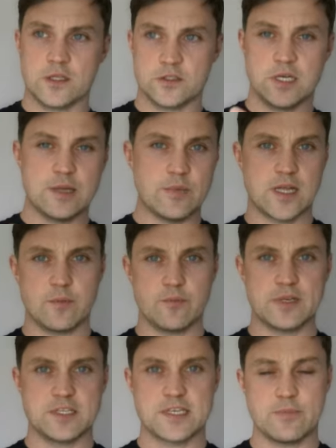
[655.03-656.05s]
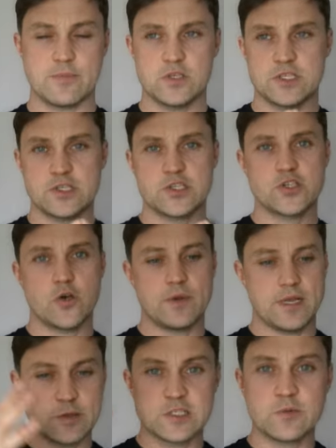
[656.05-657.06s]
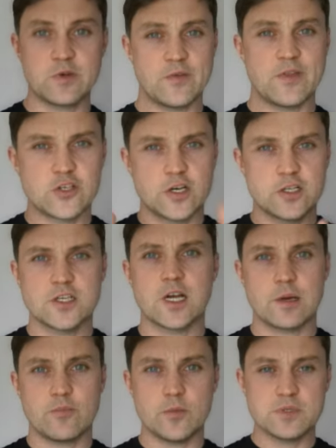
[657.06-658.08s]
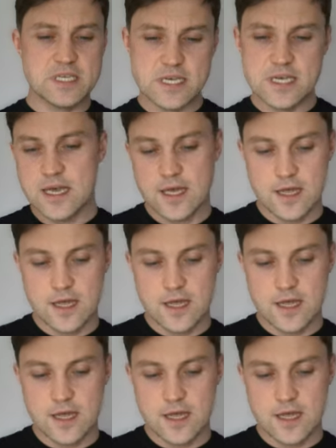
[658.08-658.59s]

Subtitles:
under limited companies, okay? Because there's so many, especially they're trying to target property.